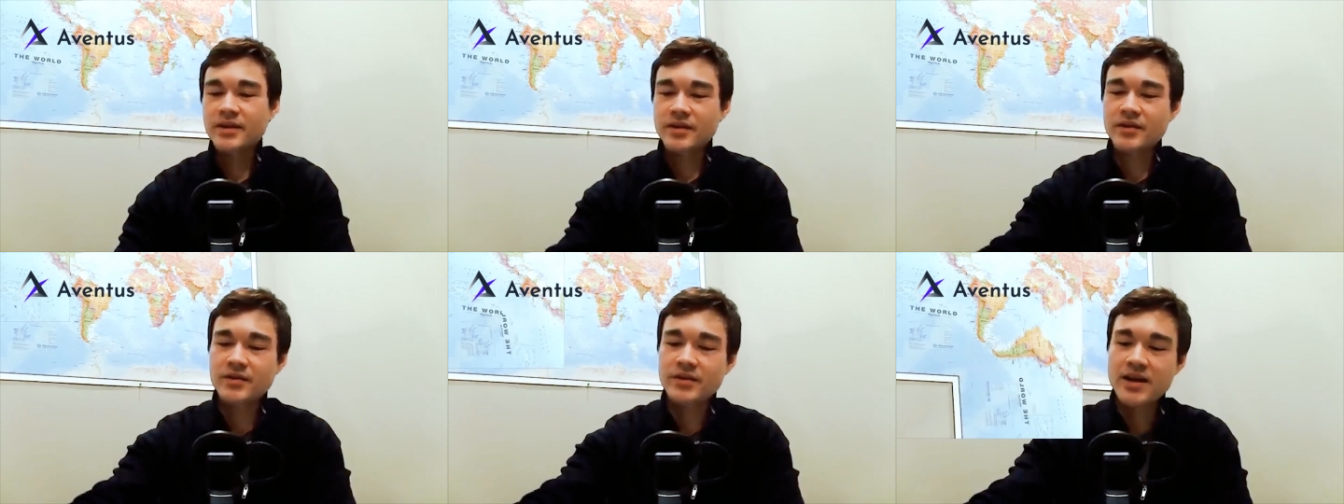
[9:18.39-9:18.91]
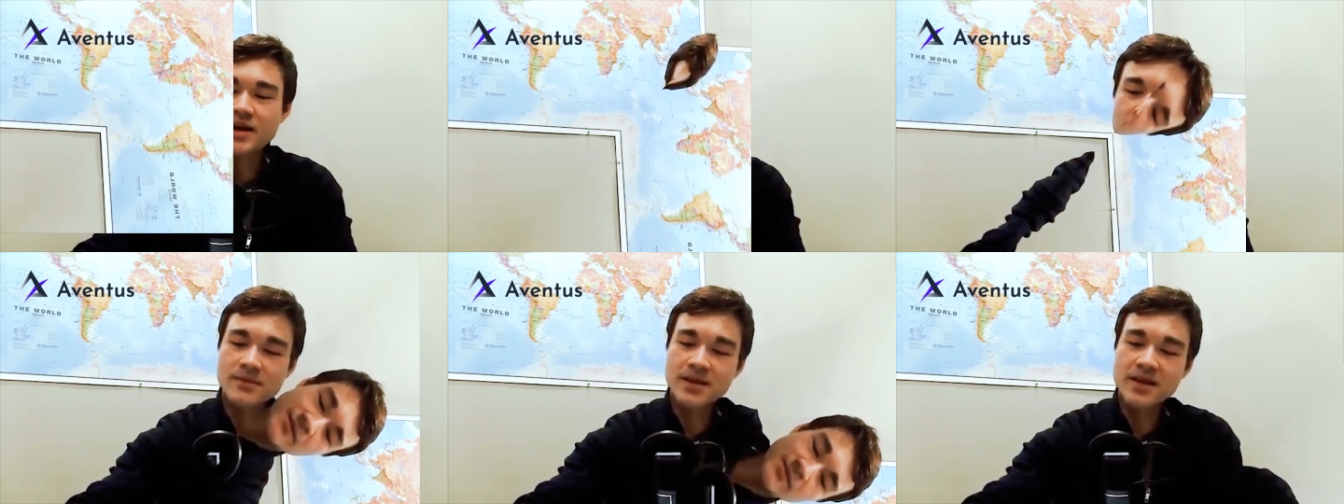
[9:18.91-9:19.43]
You know, they have
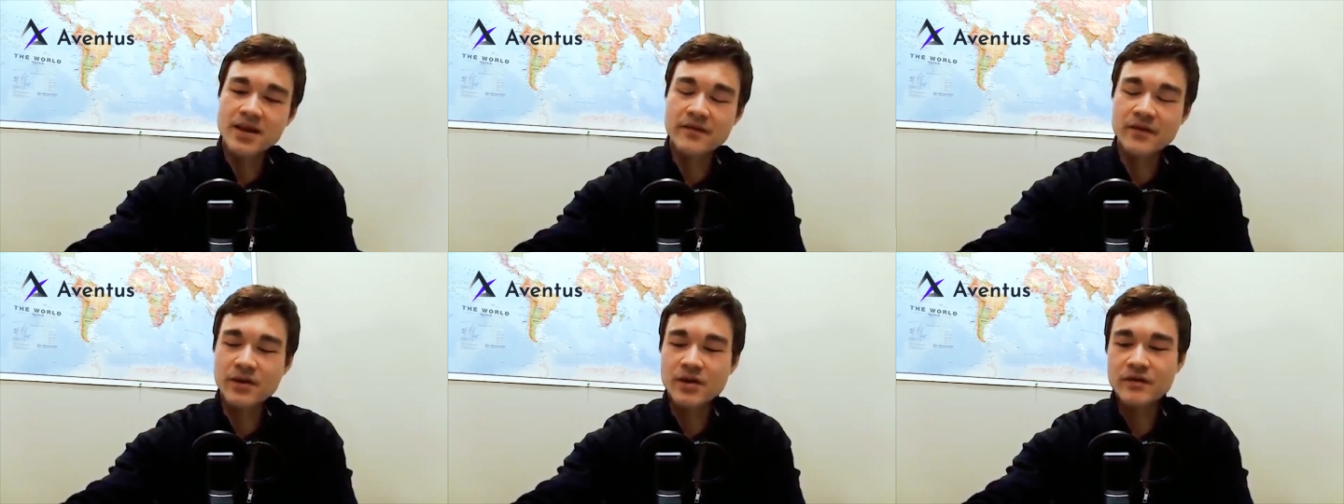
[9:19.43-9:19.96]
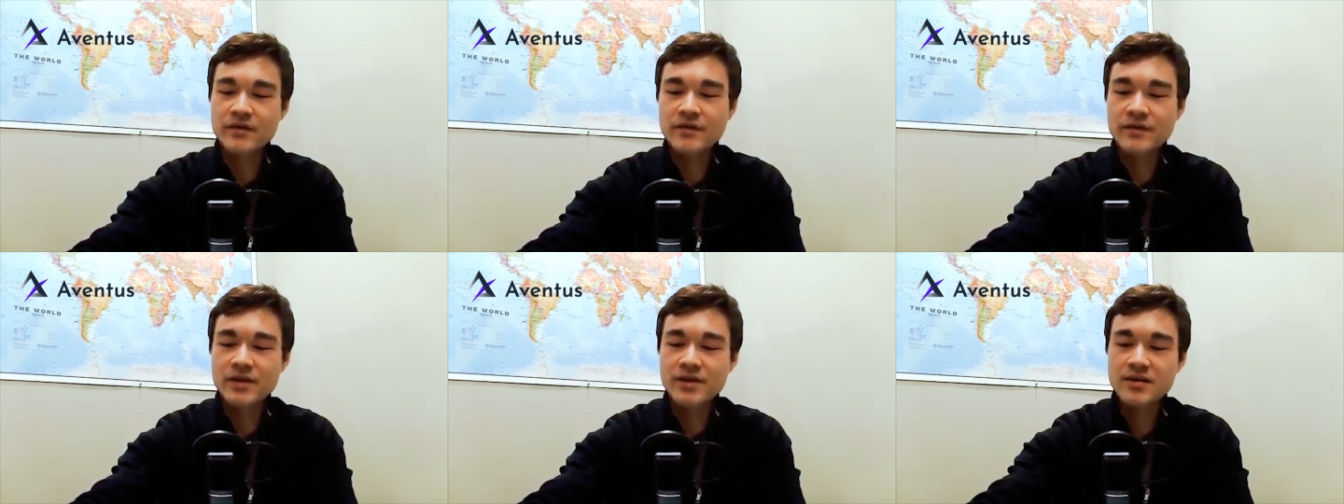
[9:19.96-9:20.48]
they have a lot of
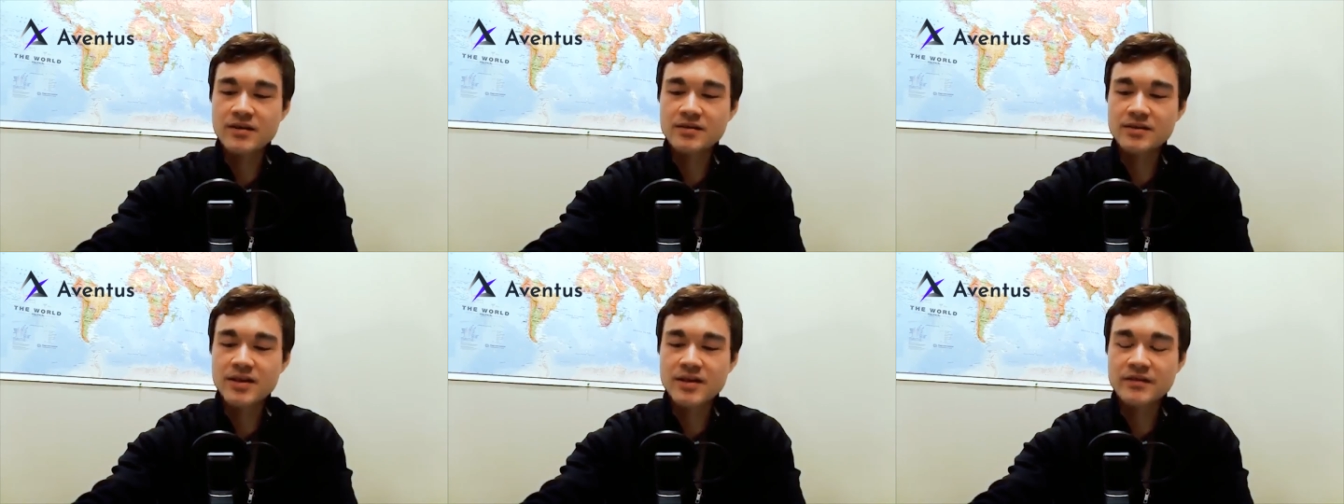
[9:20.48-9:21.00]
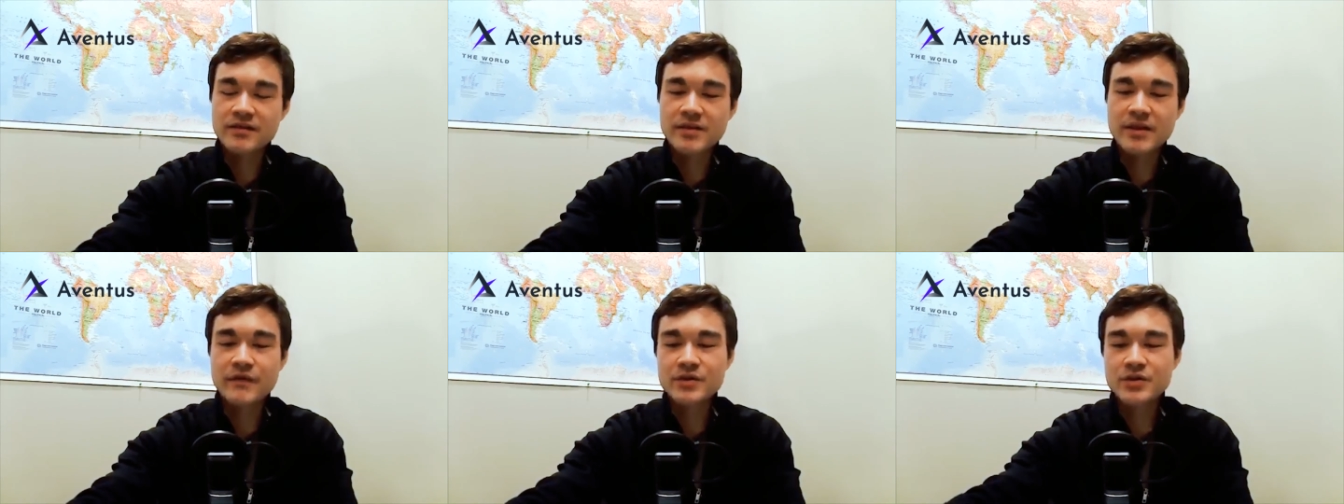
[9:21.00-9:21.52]
uh, kind of
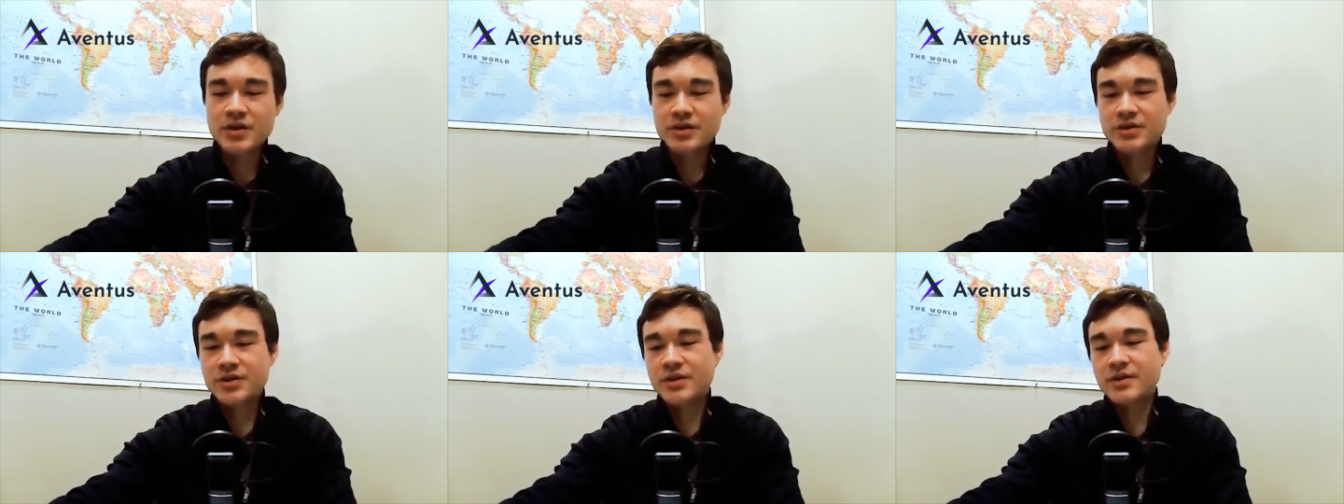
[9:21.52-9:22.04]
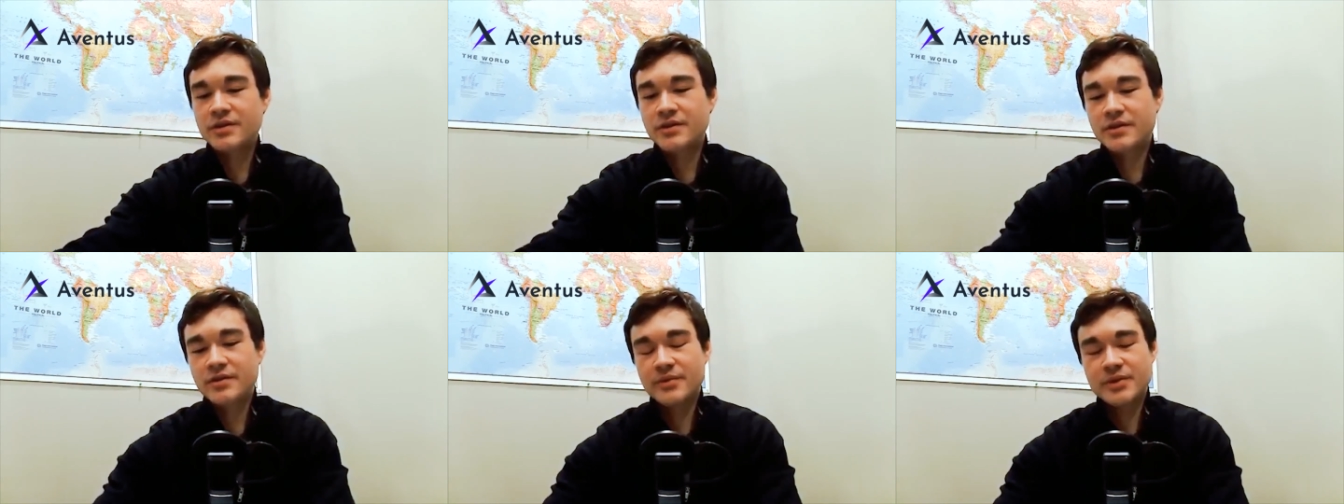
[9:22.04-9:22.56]
infrastructure
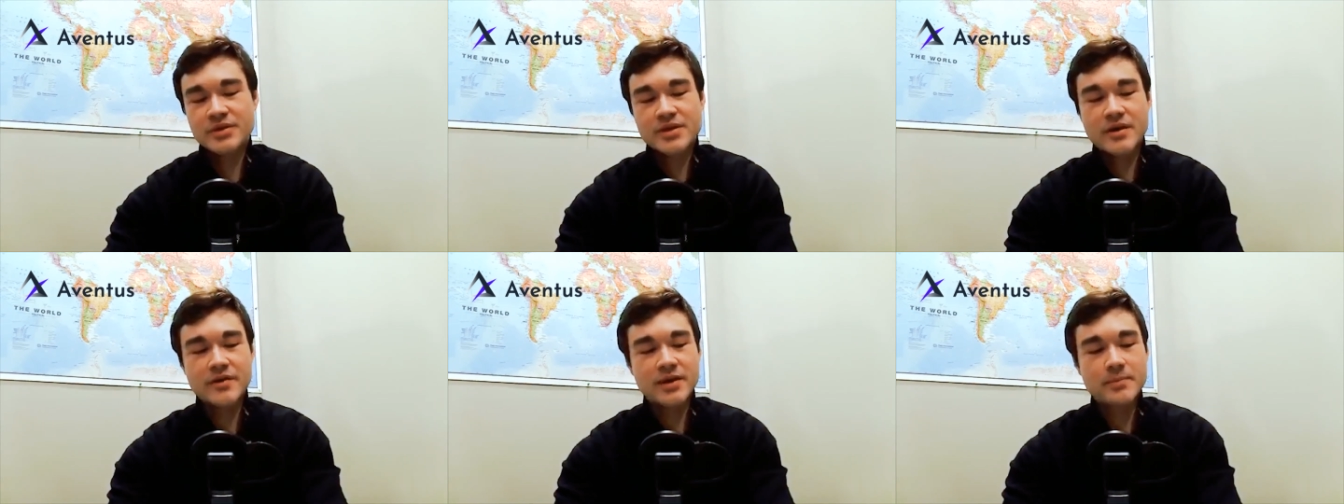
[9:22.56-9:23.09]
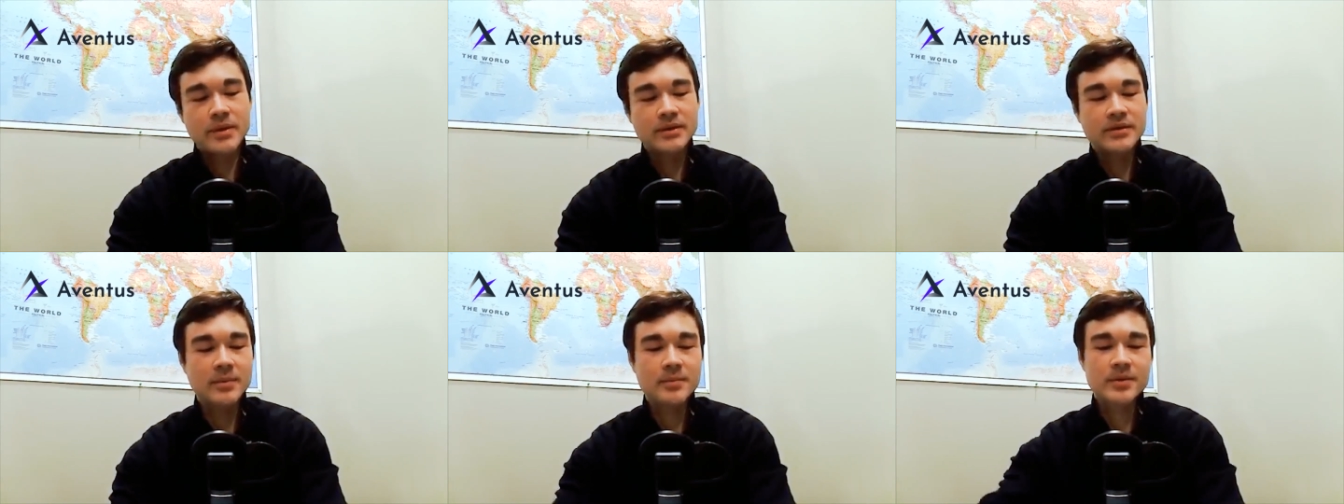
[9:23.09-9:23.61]
which is currently built
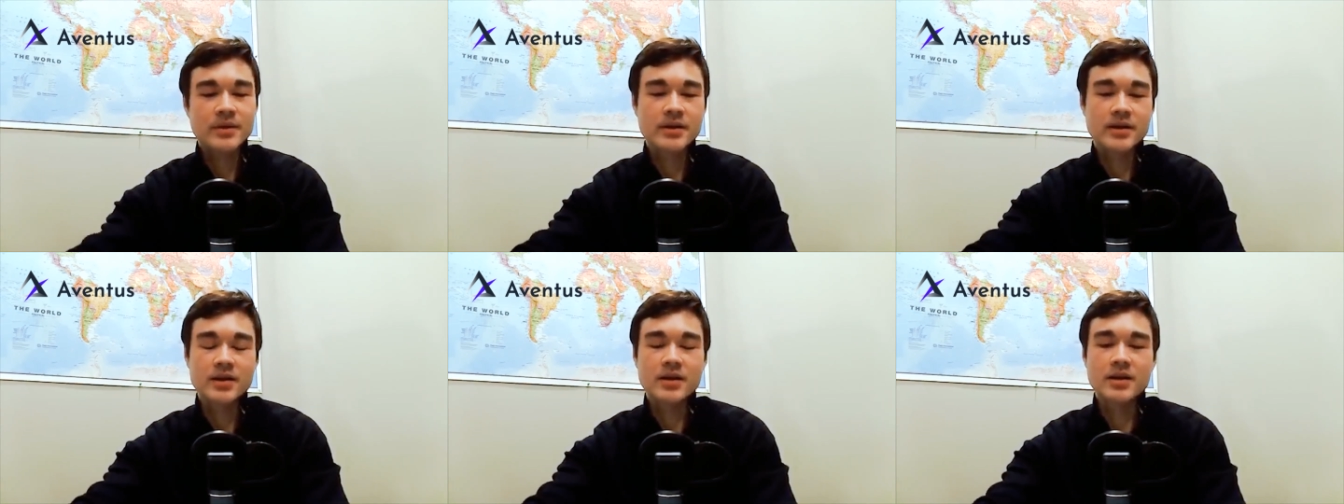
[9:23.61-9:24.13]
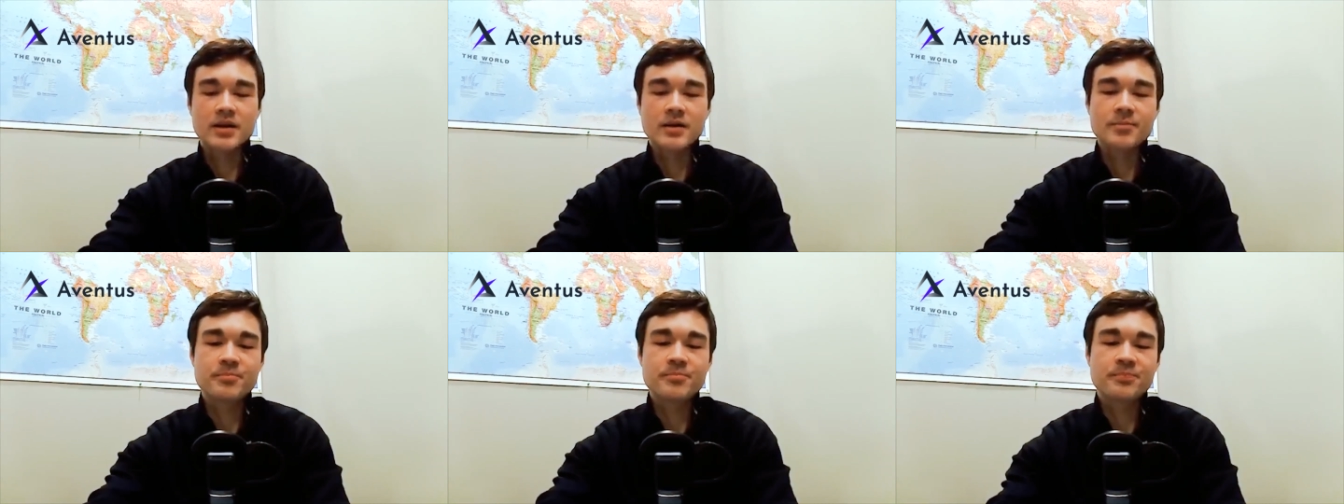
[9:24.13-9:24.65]
up.
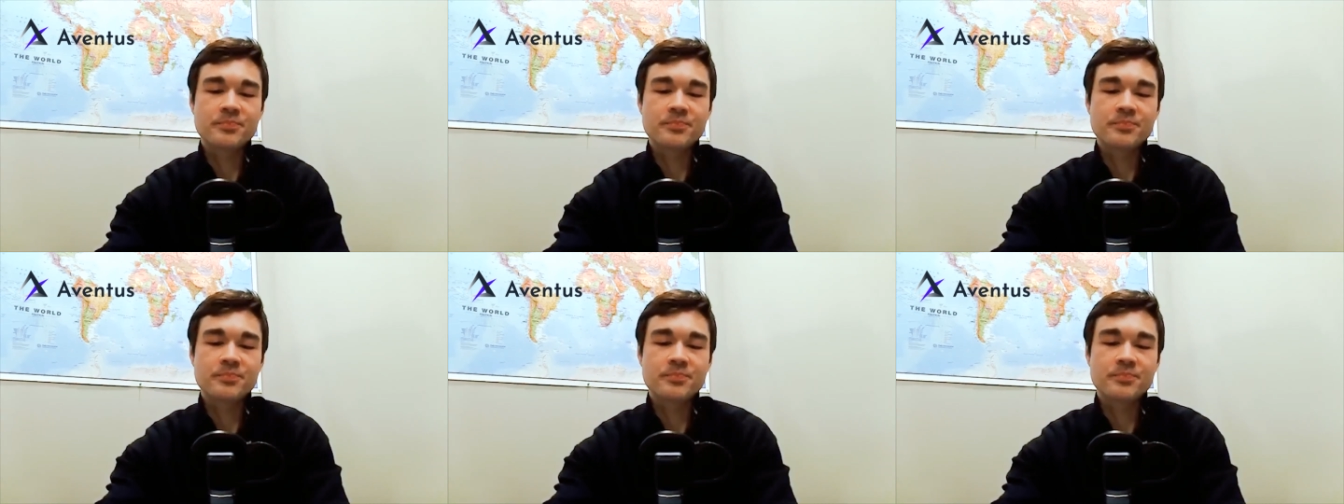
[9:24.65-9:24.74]
Um,